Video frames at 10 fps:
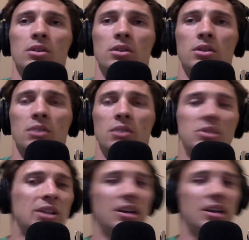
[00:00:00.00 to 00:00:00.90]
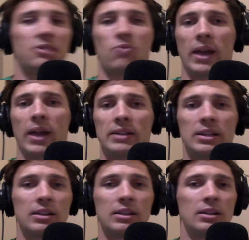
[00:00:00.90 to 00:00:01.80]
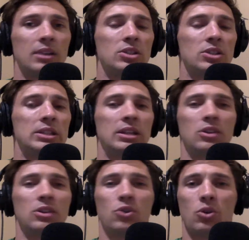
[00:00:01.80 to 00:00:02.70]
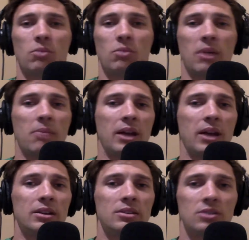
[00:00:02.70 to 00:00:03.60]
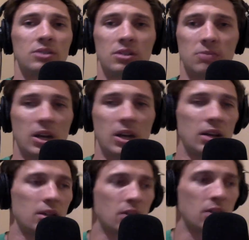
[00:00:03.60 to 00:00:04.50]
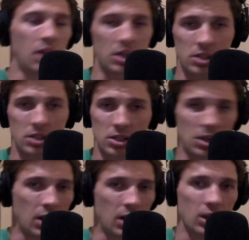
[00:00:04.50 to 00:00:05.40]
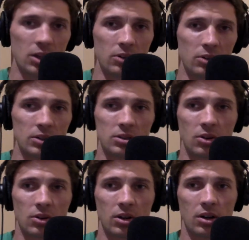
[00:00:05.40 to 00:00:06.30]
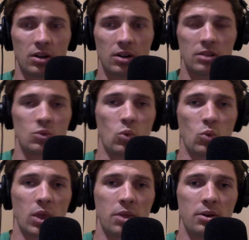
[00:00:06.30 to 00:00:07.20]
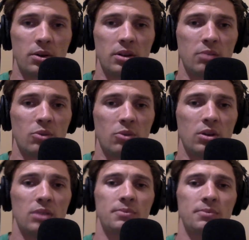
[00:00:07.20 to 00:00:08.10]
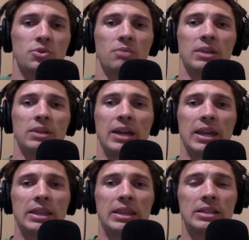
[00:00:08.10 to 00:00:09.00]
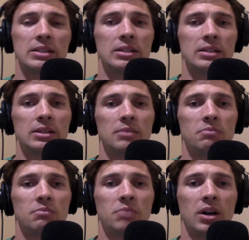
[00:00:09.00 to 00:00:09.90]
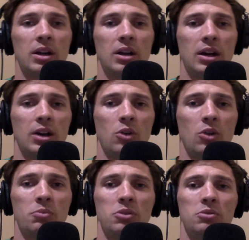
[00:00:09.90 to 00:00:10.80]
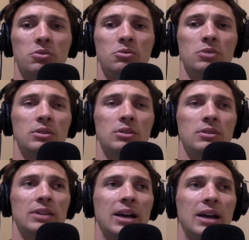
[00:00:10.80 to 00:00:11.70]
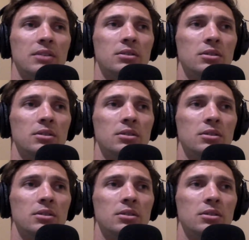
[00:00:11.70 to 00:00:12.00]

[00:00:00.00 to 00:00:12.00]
I'm just kind of ranting and just letting you know where my mind is. So here's my conscious unload that's going on. It's 1:30 in the morning, so I'm going to end this. But I hope you gathered